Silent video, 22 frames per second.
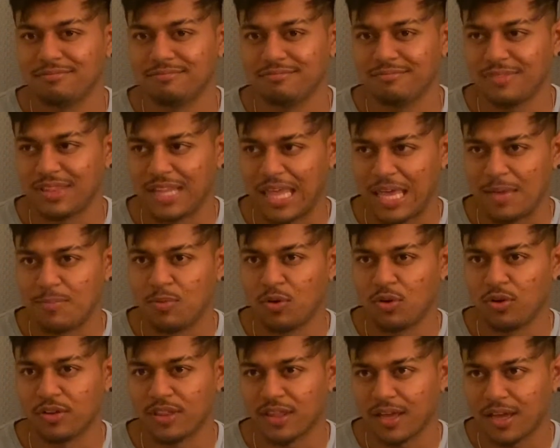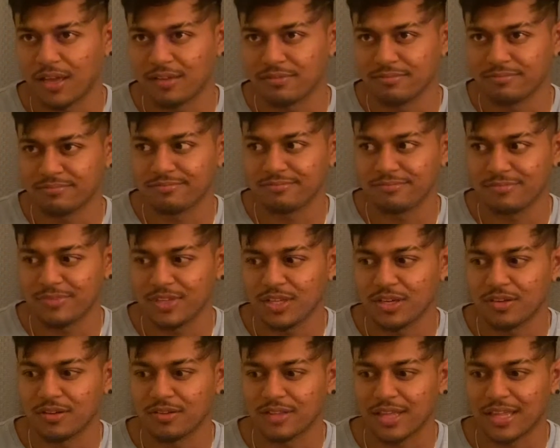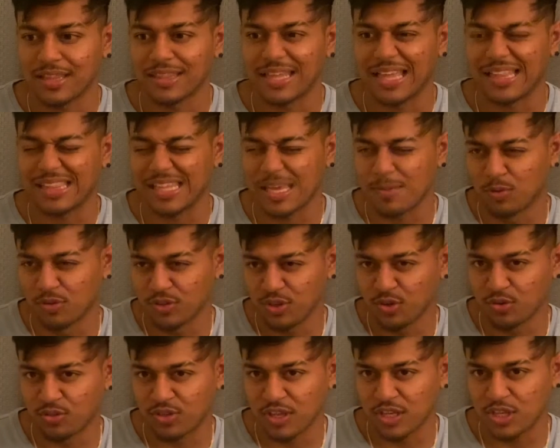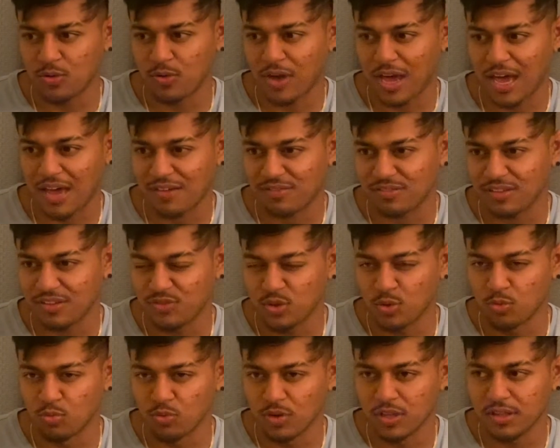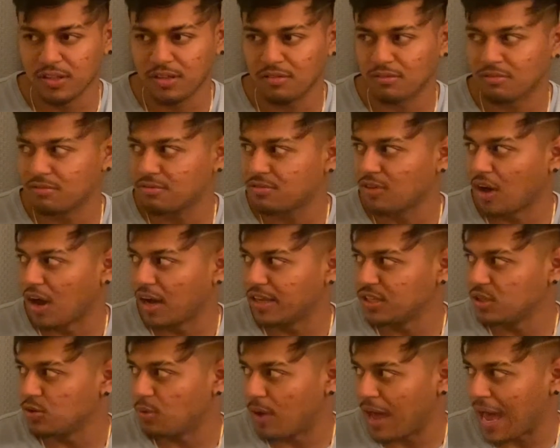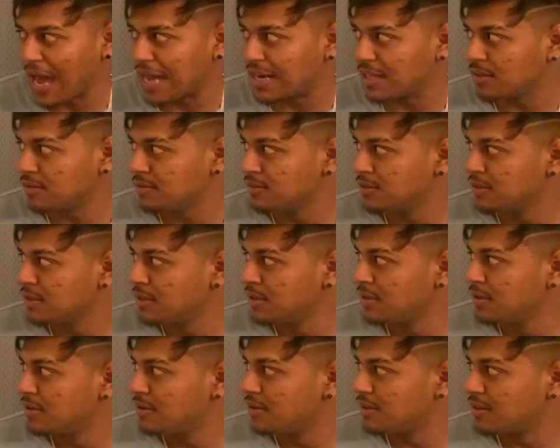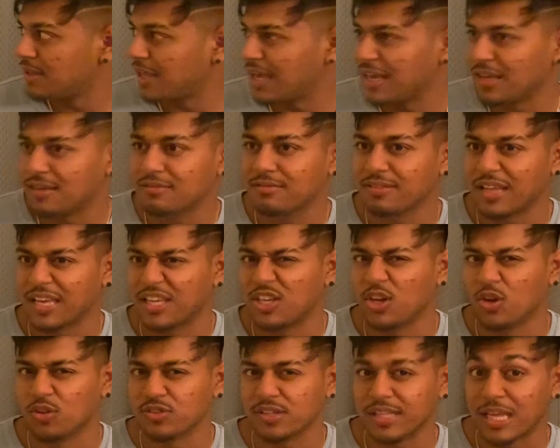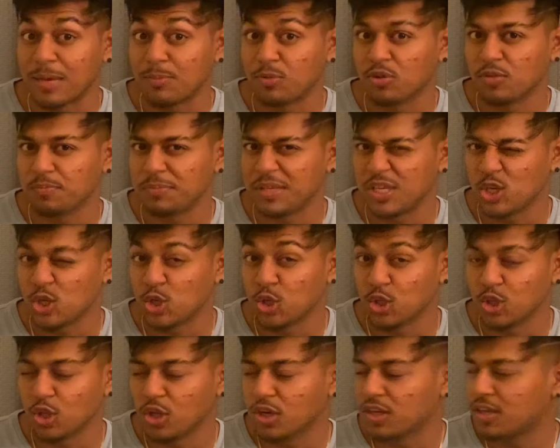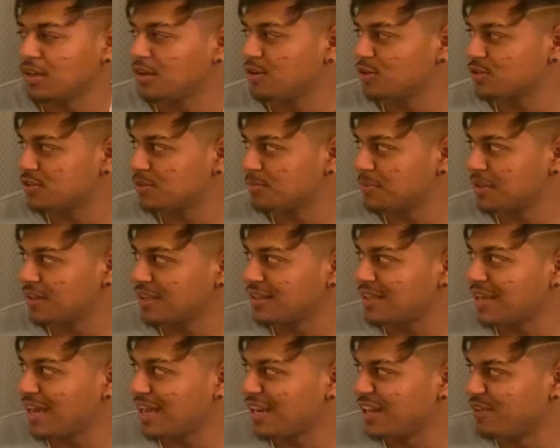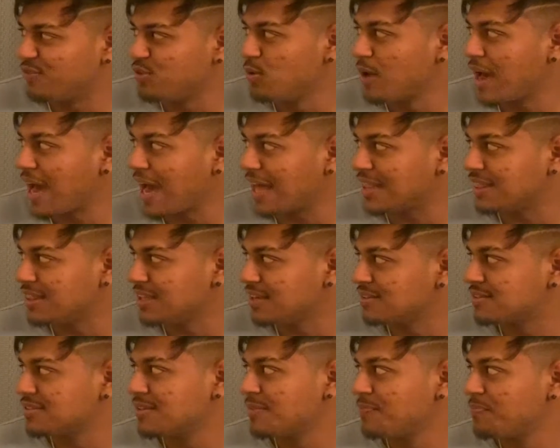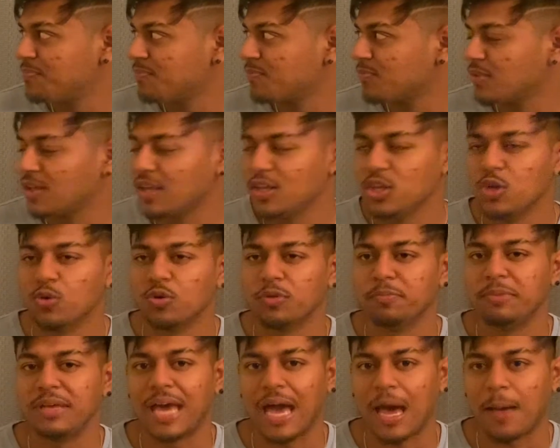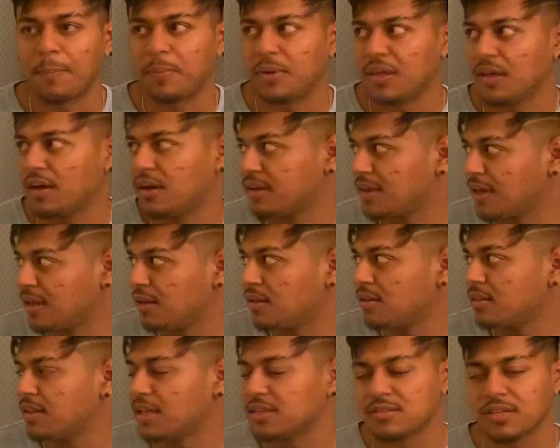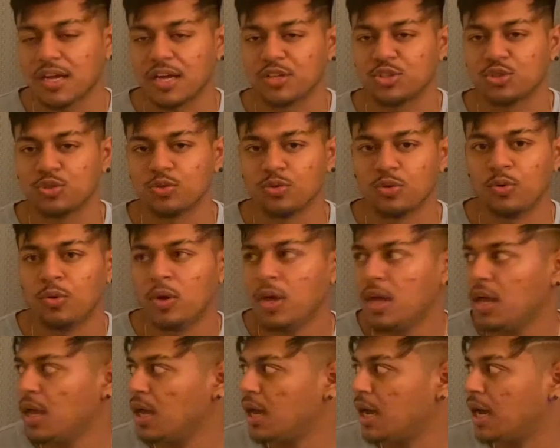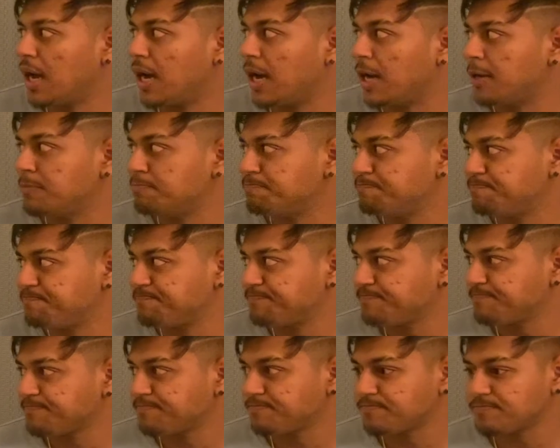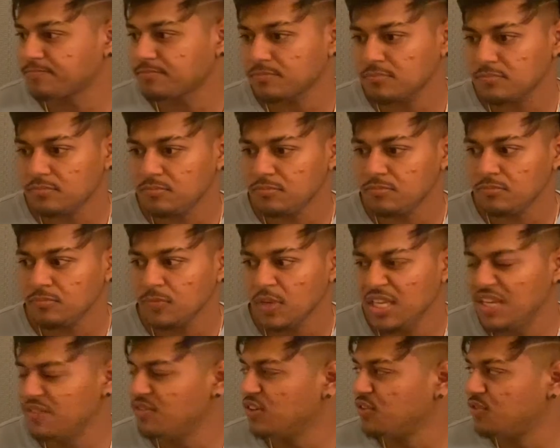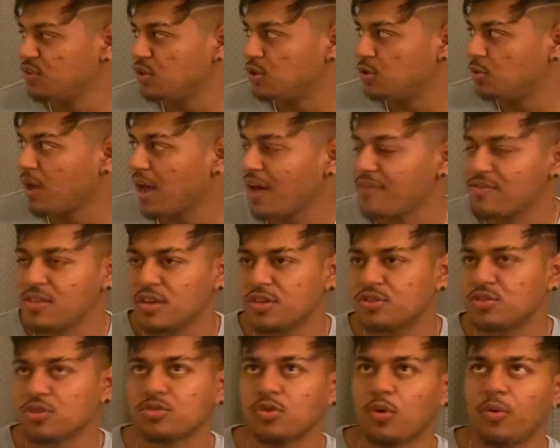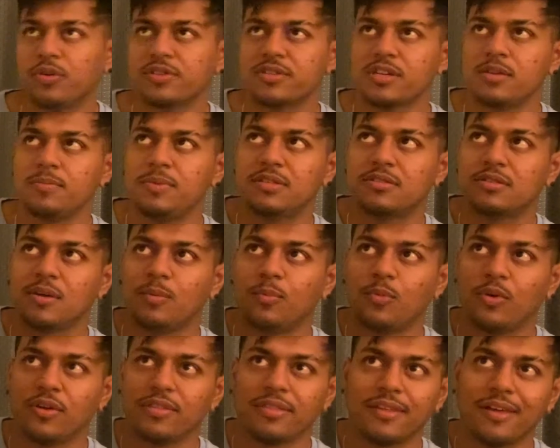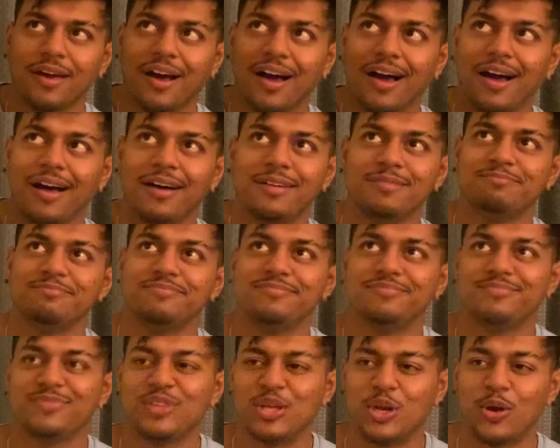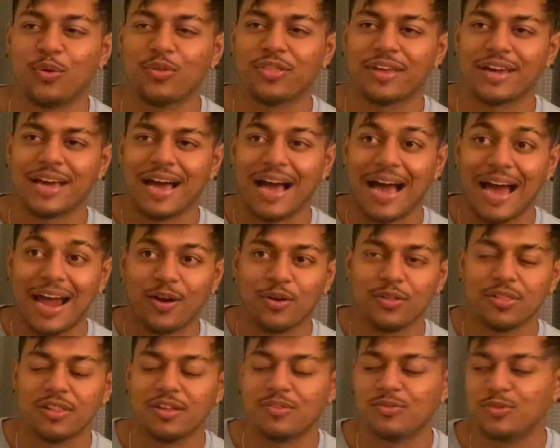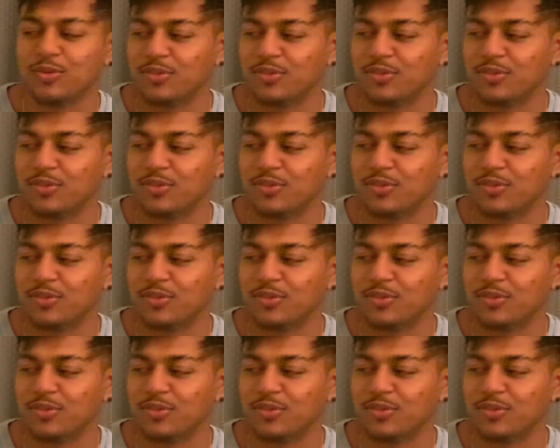label, or that, you know, that label that you think you have, if you really thought you had it. Like, you know, the label of being good looking or something like that. If you had this, you would be happy. Again, that's not true. Even if you do have this, there's always going to be someone that, you know, with like a higher level